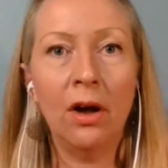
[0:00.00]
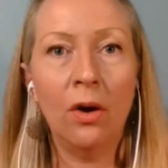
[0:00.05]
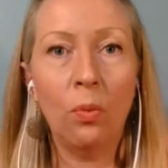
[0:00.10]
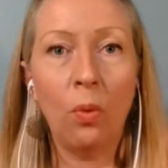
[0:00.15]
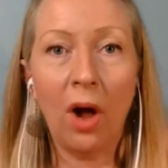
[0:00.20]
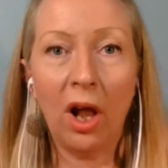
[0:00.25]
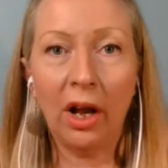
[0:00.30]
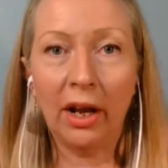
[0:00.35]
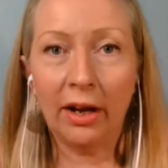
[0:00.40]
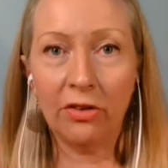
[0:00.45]

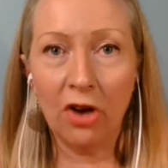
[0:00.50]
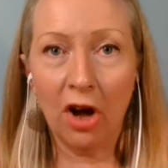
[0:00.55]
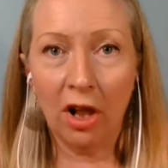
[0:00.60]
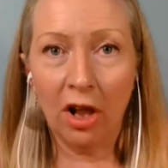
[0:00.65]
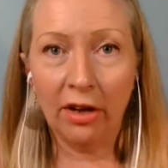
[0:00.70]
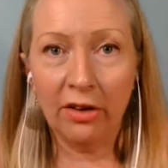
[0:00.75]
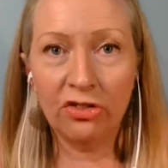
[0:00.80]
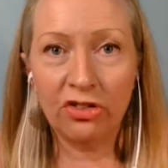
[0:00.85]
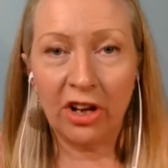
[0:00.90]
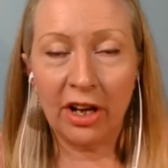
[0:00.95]
while
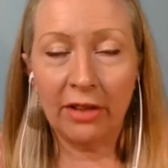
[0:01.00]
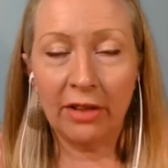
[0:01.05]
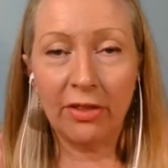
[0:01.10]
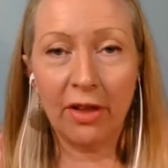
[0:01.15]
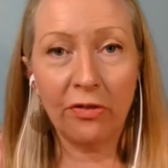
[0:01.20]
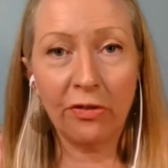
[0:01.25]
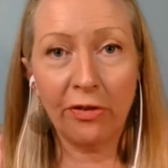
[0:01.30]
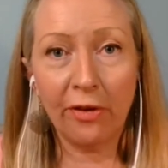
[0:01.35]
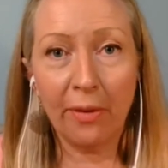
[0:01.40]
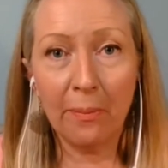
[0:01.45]
acknowledging
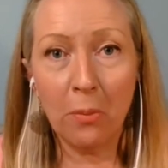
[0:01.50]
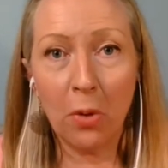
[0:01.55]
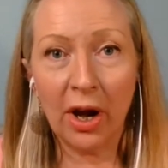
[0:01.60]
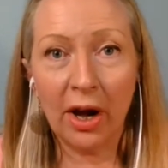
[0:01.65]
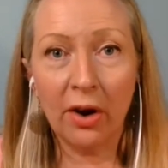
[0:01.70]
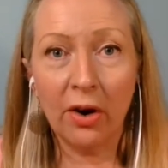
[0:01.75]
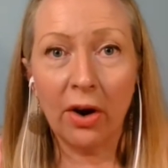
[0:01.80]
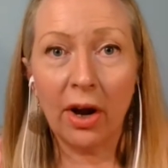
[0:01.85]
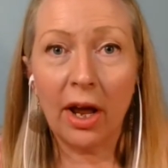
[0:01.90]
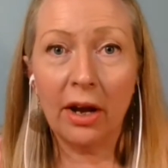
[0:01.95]
that
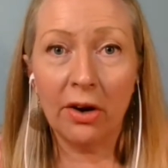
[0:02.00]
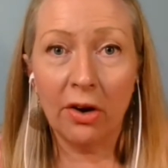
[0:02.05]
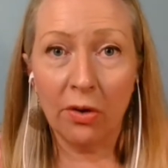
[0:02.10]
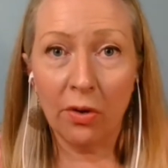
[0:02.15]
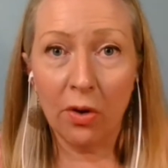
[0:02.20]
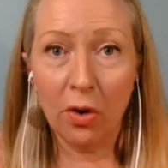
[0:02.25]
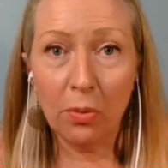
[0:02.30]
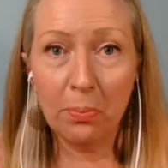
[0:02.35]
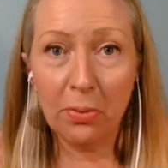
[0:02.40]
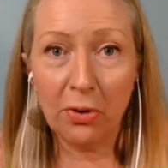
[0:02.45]
somewhere in
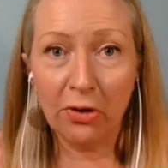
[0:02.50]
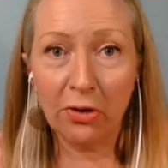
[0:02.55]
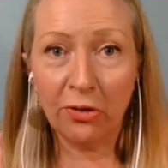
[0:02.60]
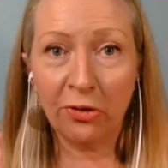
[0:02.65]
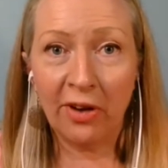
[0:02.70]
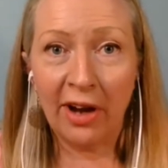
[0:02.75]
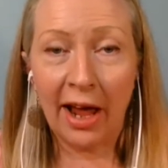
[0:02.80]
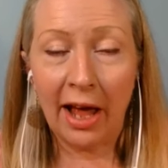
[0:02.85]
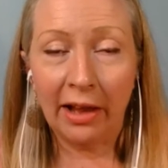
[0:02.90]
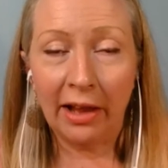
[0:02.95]
our own
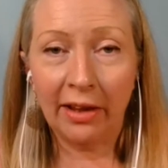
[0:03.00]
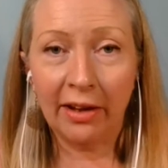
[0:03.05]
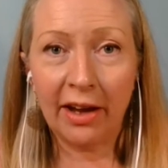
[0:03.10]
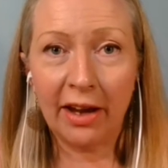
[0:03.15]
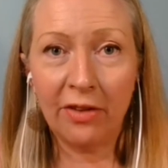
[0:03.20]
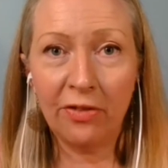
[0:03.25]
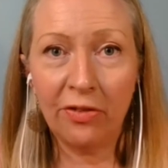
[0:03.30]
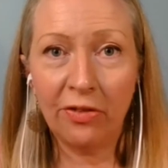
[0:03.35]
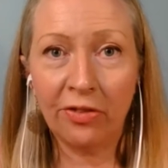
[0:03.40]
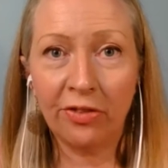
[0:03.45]

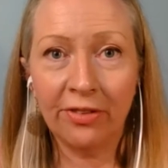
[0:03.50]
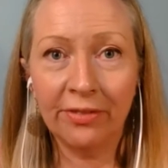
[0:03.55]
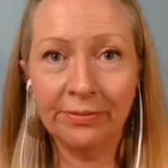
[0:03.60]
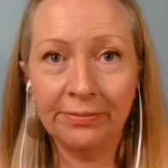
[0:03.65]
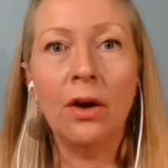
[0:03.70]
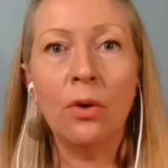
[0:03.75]
personalities,